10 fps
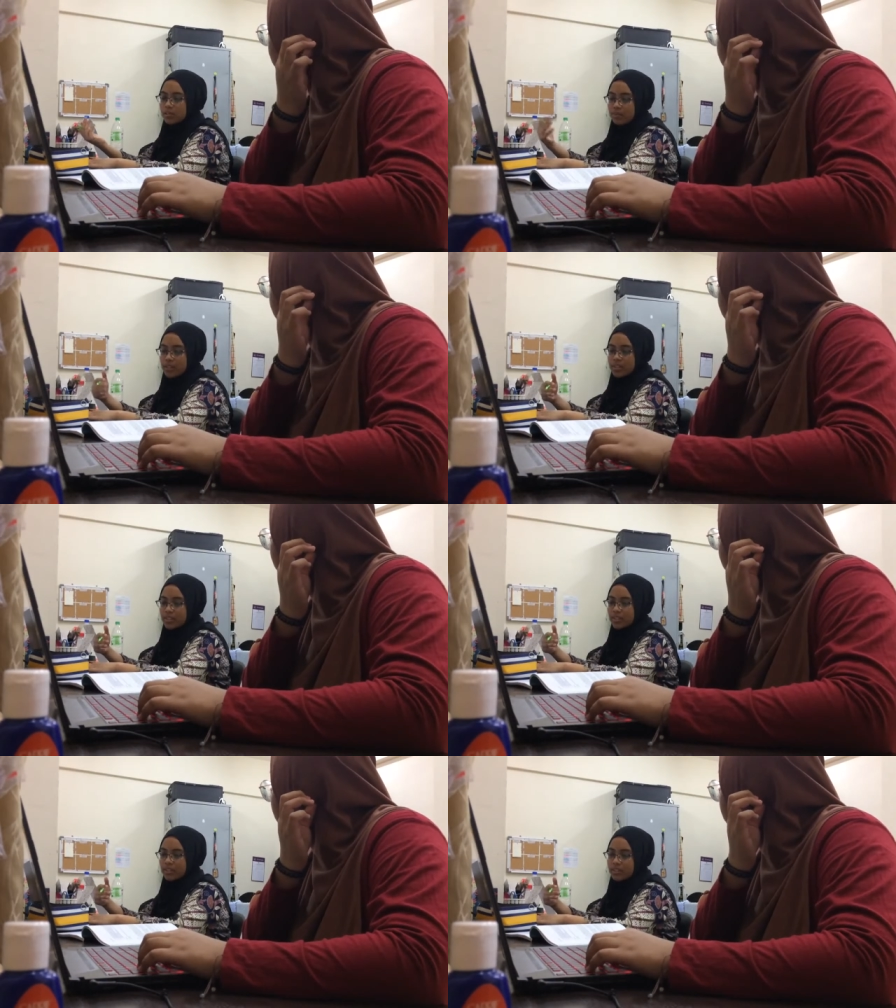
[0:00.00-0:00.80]
the
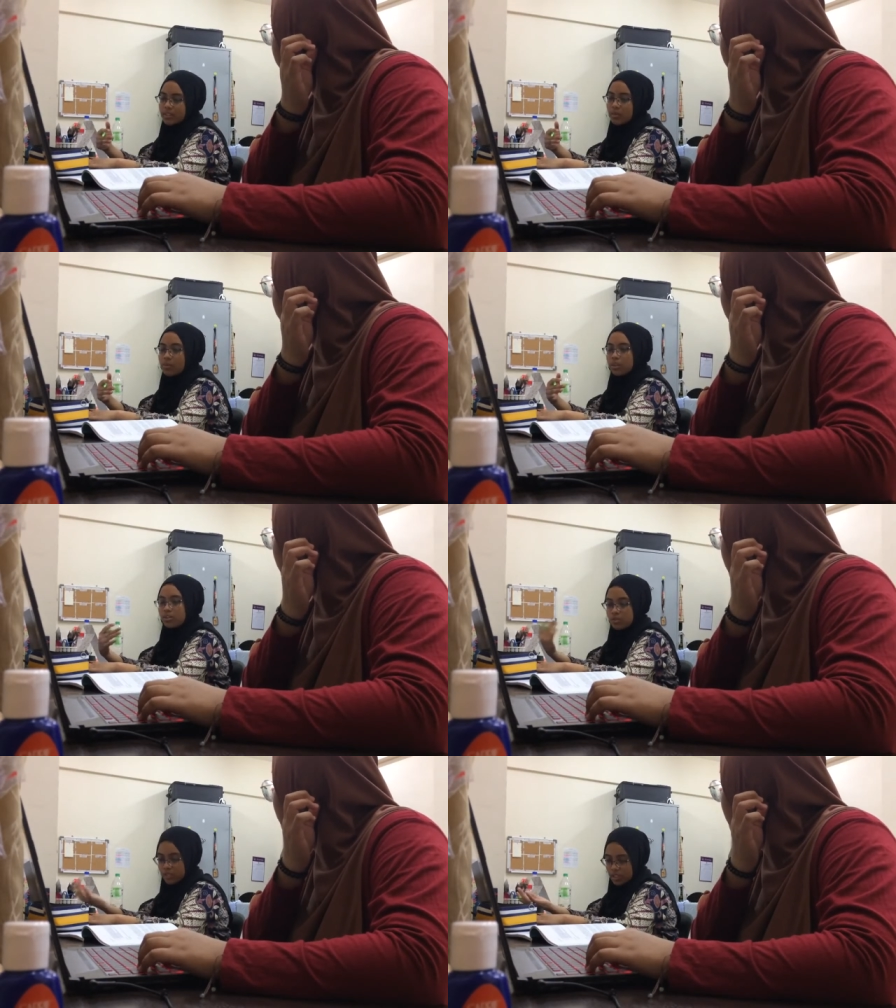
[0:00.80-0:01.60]
present that we are
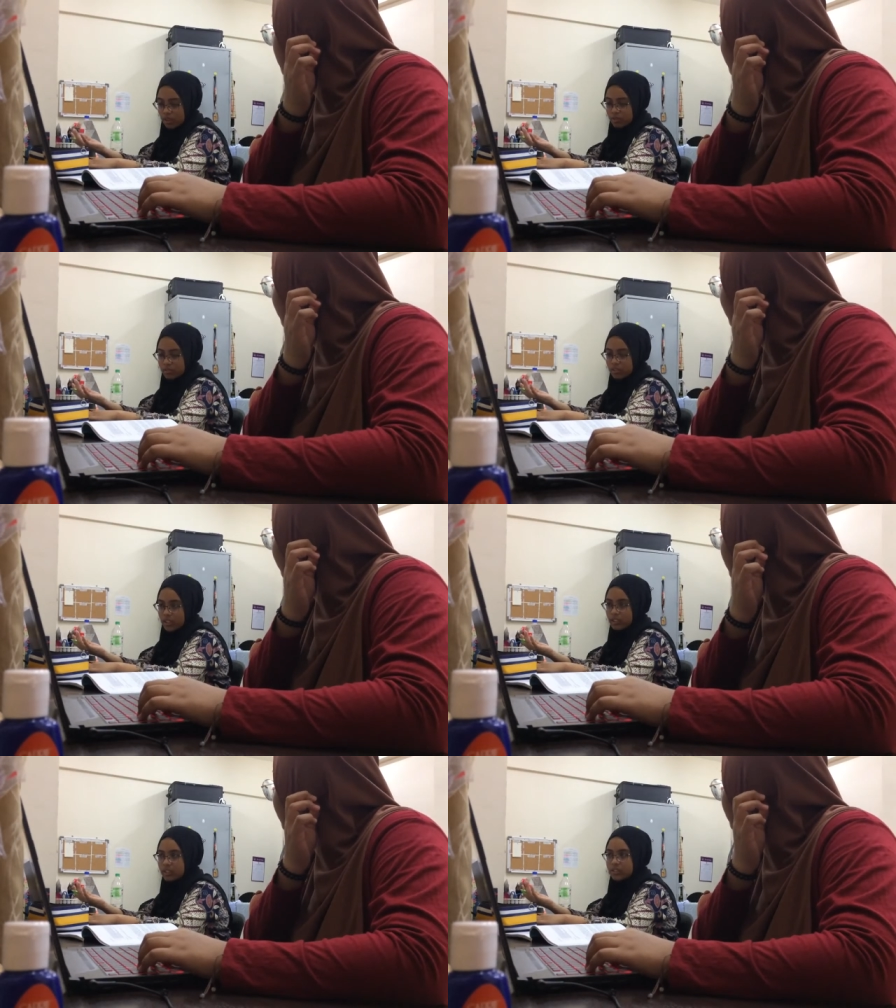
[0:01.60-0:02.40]
using now
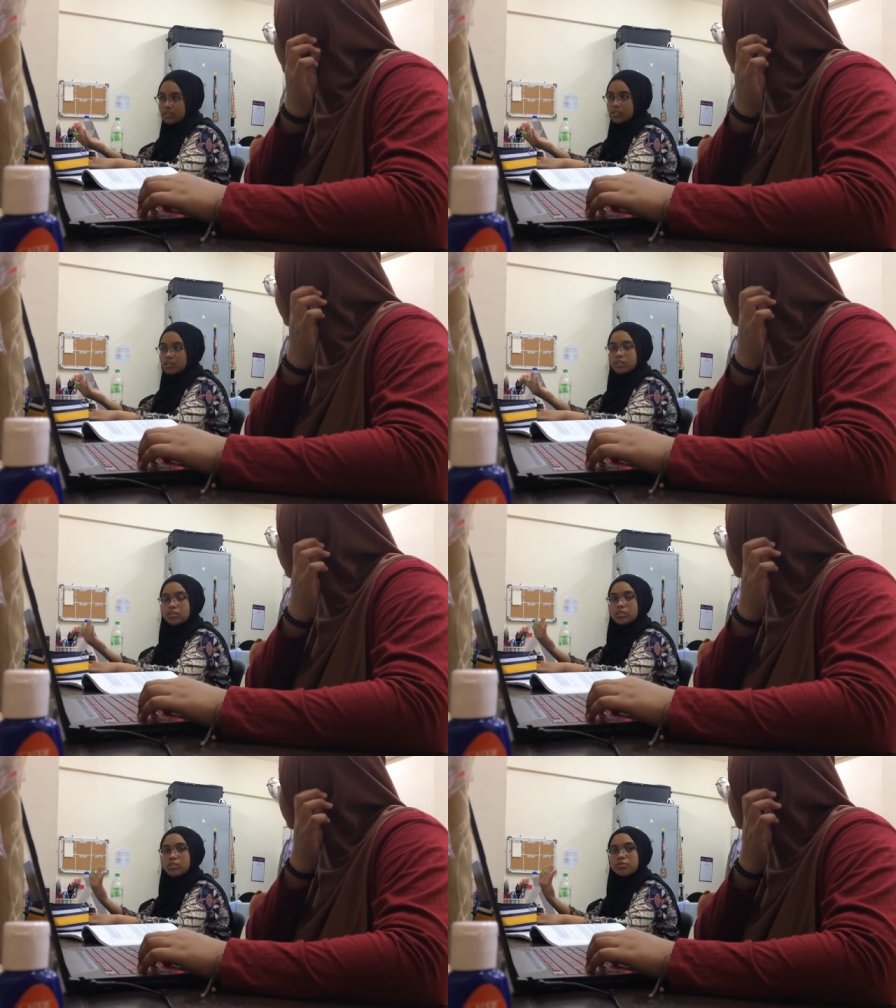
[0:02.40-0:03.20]
and
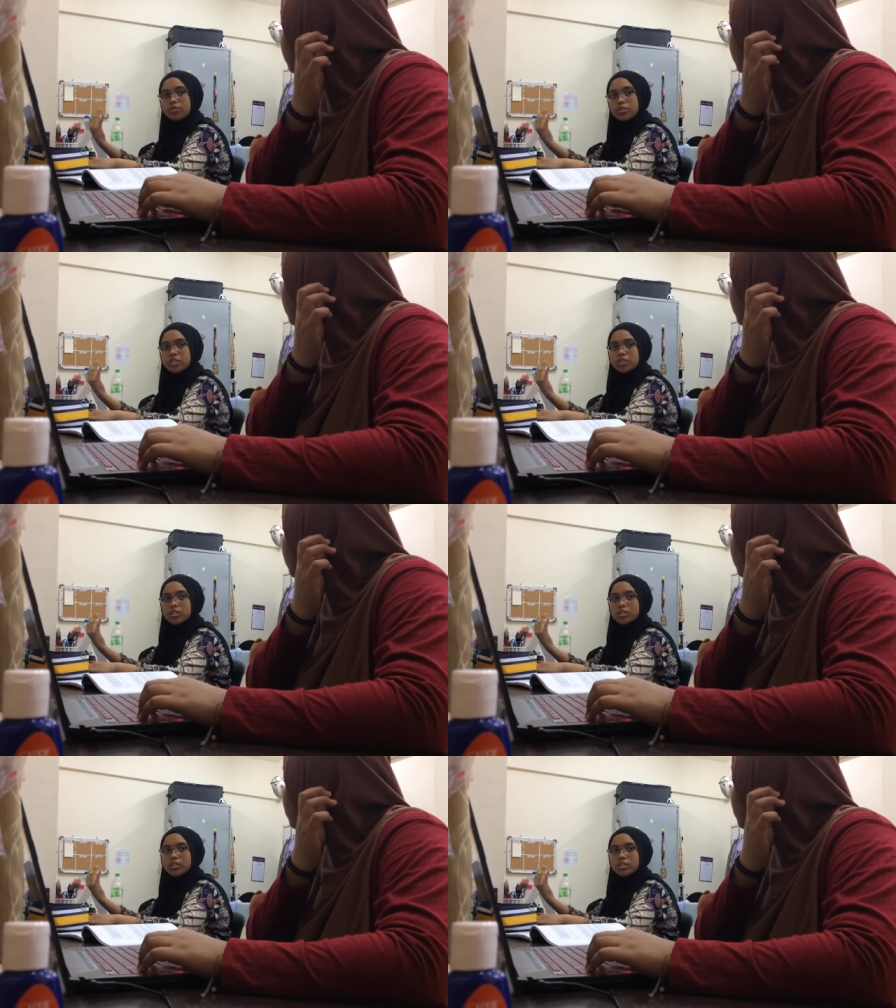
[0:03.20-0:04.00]
the future.
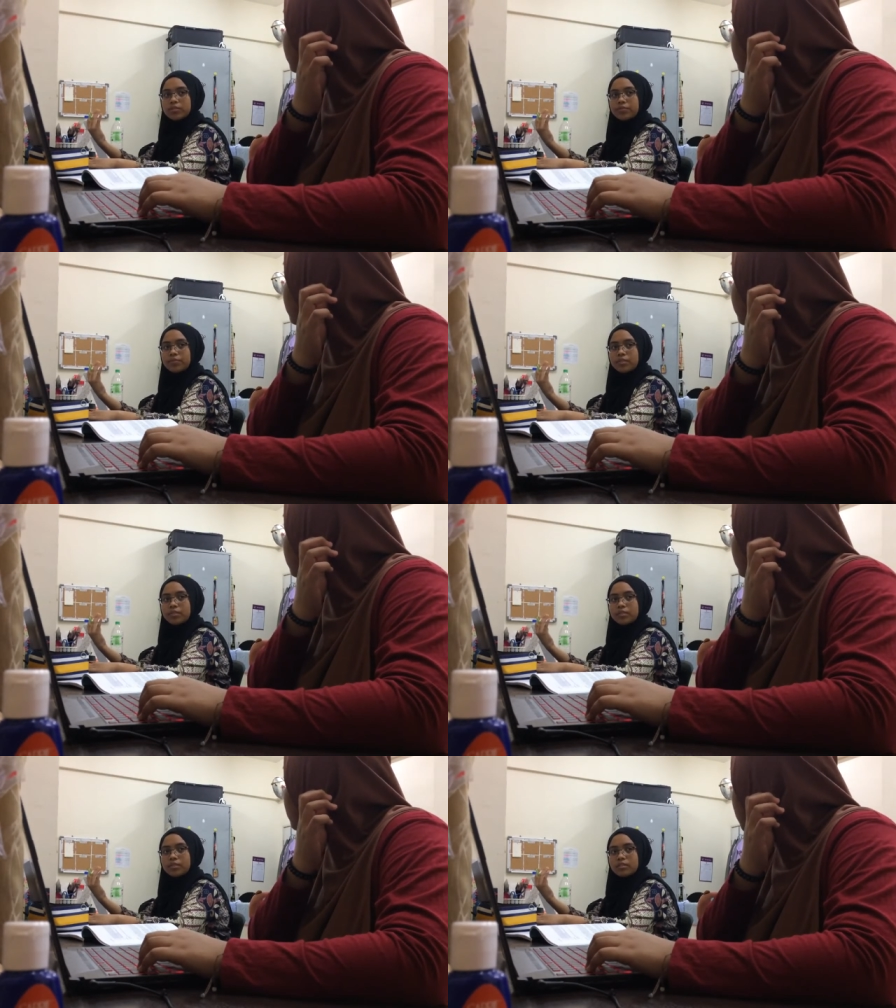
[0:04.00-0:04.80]

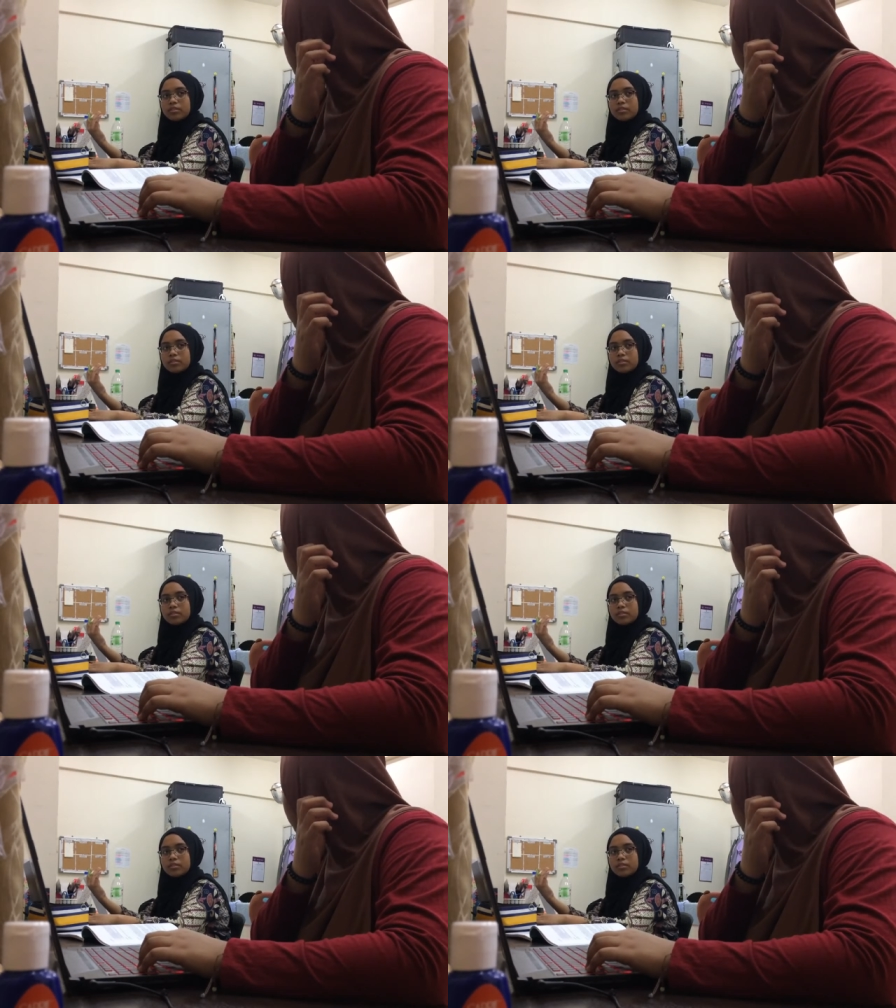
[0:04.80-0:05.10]
Oh,